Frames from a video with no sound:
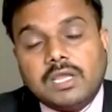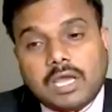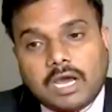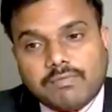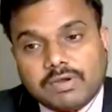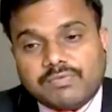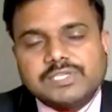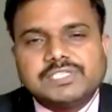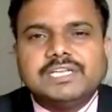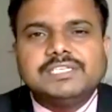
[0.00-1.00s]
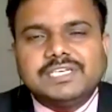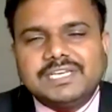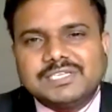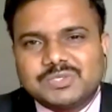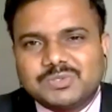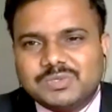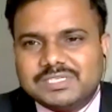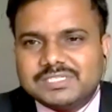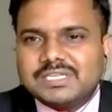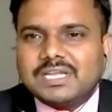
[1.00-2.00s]
our first year engineering
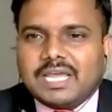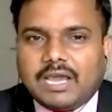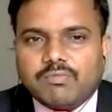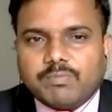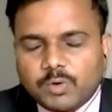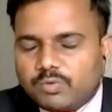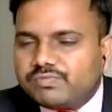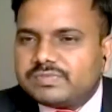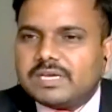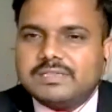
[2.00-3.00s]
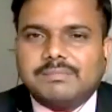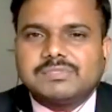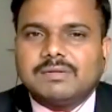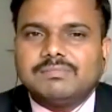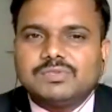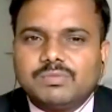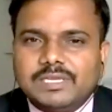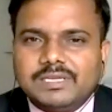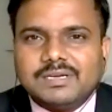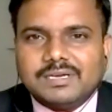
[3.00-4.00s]
students have proved themselves to
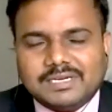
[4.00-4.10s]
be